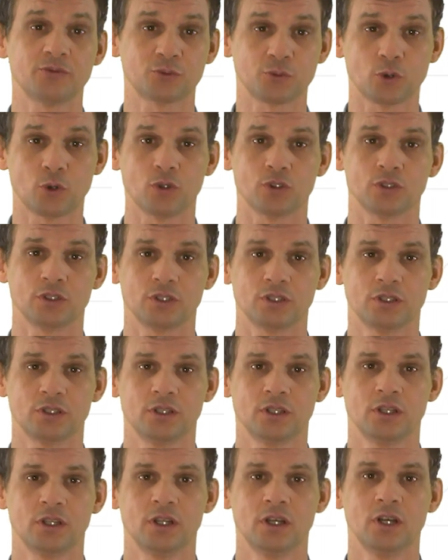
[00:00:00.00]
fraud.
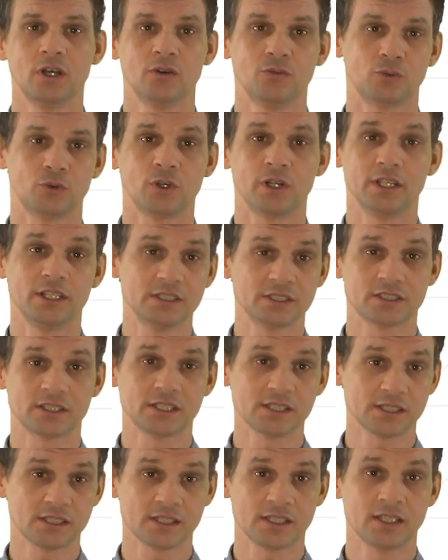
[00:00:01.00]
For
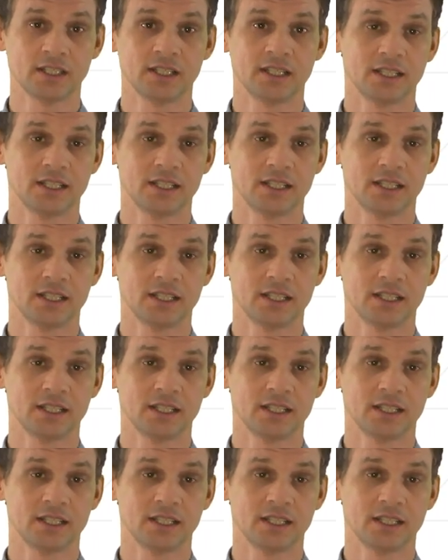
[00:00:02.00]
instance,